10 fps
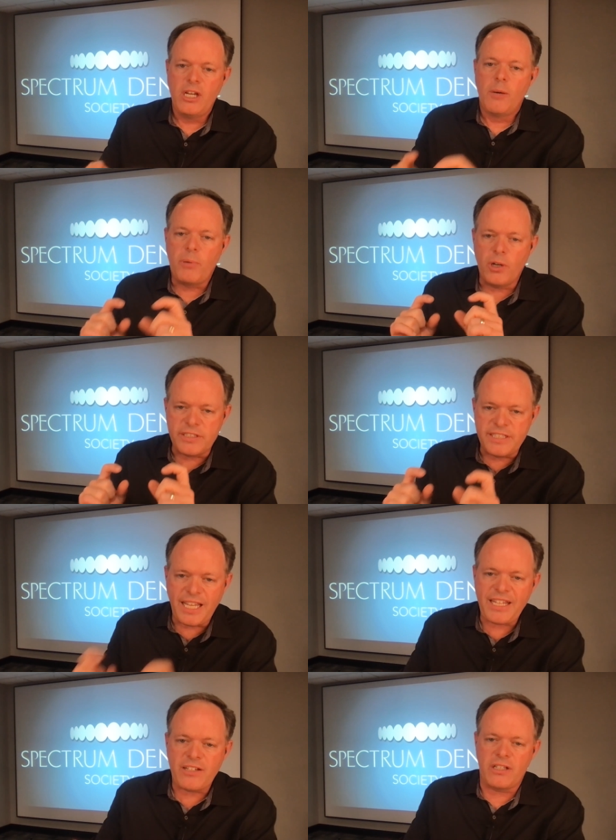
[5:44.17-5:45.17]

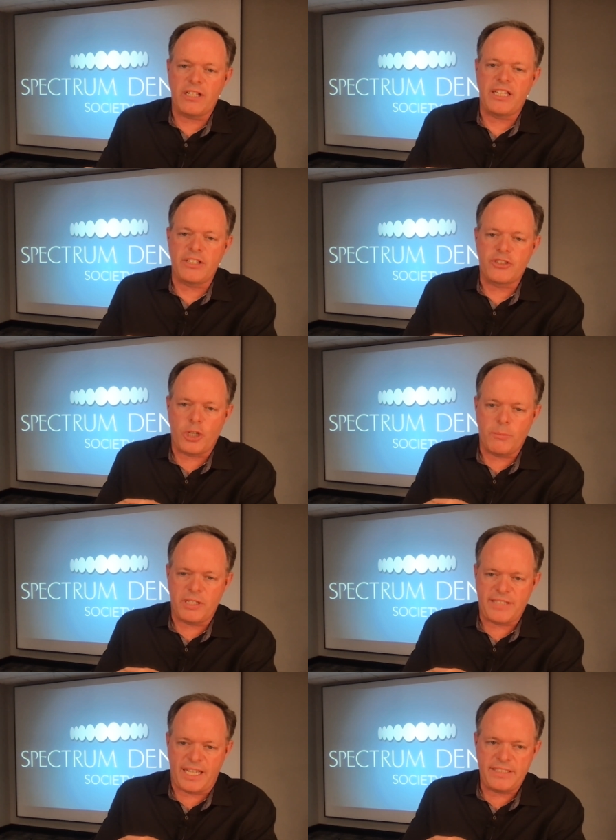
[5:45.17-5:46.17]
particularly the terminal
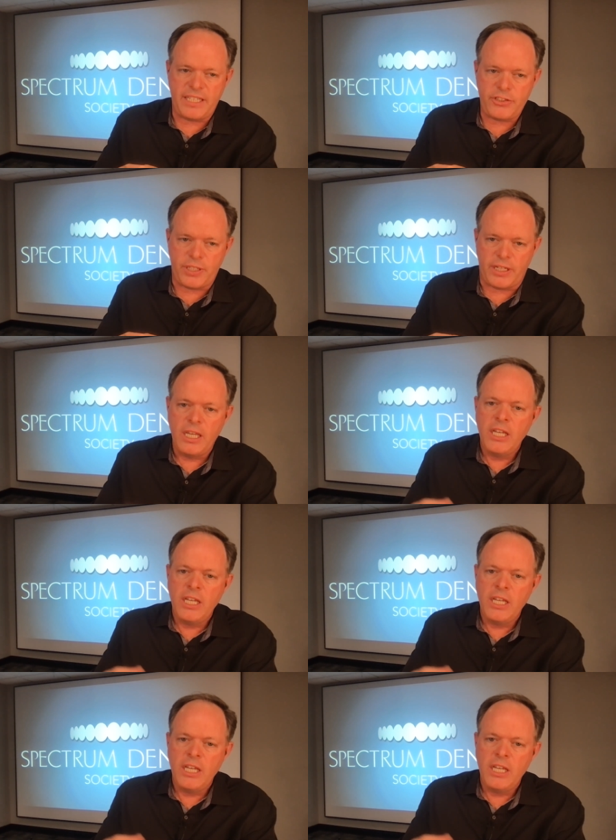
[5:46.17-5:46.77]
dentition.